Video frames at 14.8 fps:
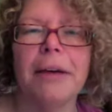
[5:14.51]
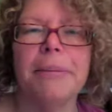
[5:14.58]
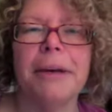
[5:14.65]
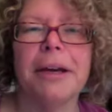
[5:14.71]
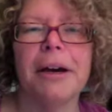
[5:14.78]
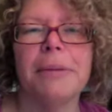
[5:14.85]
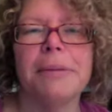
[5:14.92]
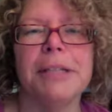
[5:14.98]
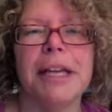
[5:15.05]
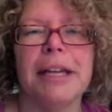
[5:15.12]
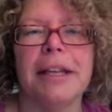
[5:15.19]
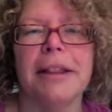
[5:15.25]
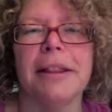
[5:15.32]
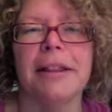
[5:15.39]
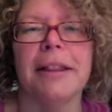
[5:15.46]
pattern. I'll put
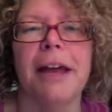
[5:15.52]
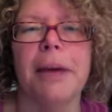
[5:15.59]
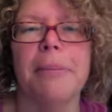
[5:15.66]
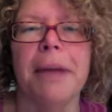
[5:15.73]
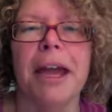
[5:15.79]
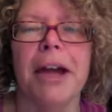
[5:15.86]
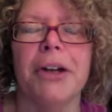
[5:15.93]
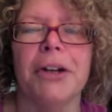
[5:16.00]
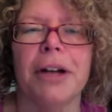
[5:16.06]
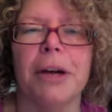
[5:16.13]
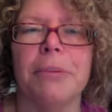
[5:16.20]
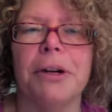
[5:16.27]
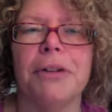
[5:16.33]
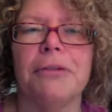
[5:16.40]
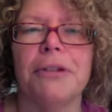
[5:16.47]
a version 2
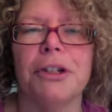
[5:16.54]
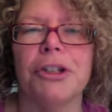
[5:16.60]
up.